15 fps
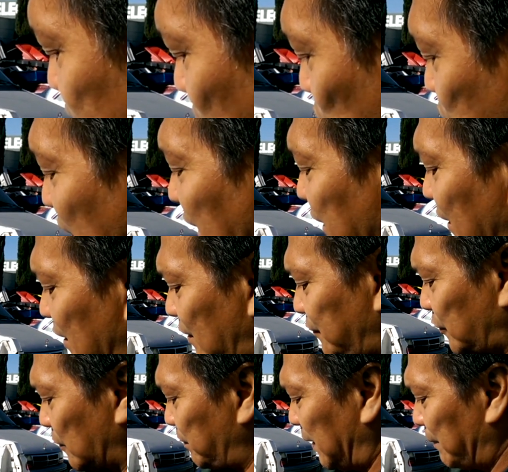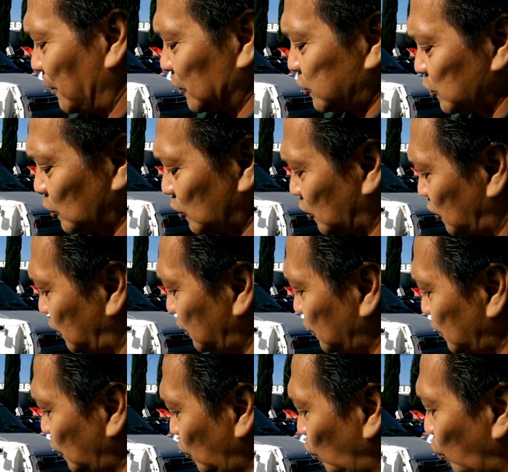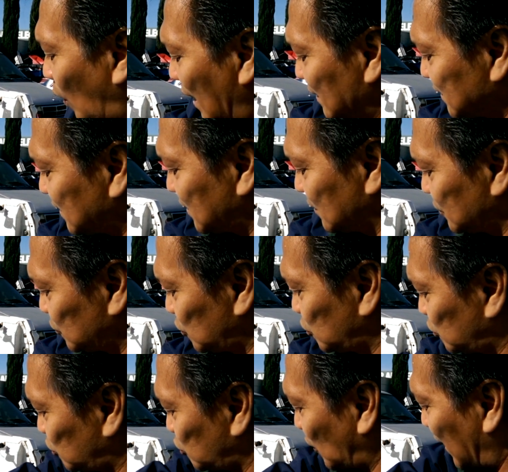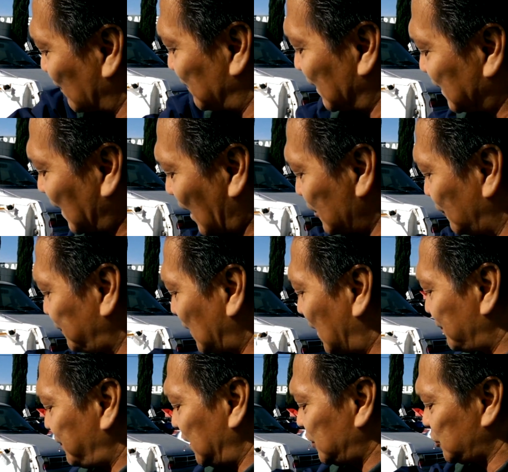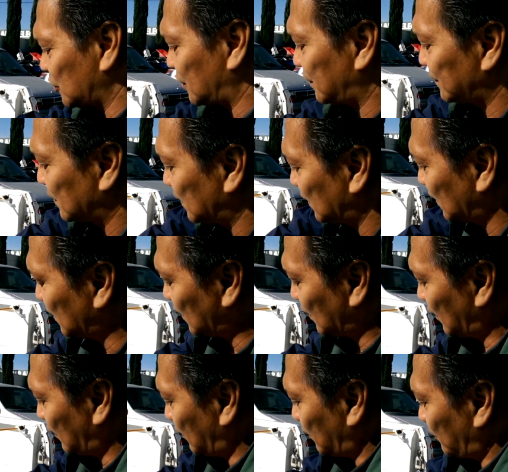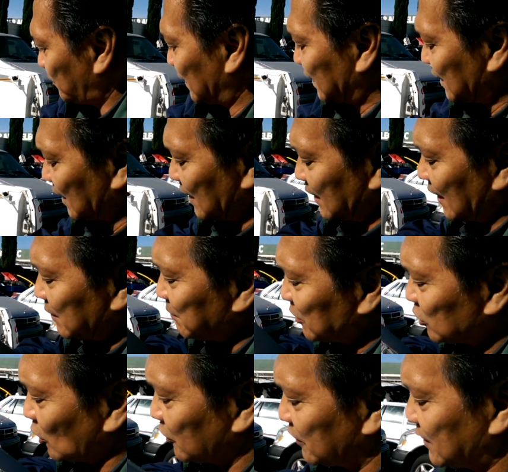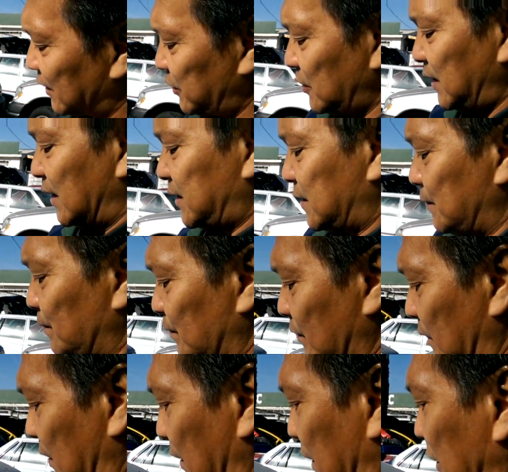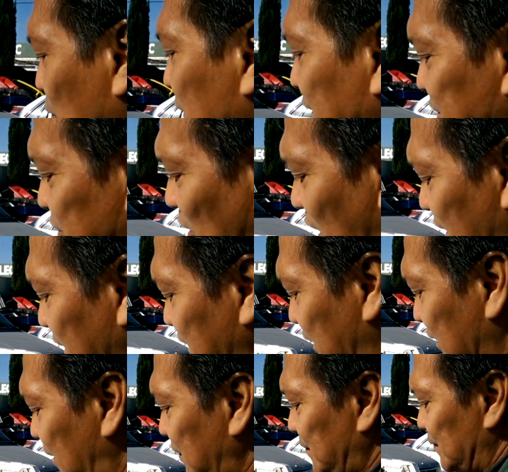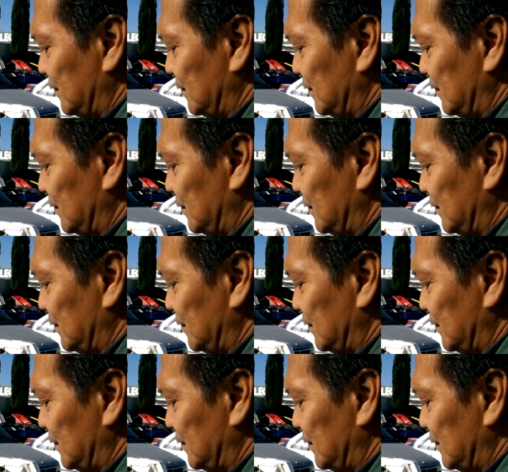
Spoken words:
rare for people to want to have that kind of feature. But let me show you the unit that we're installing here.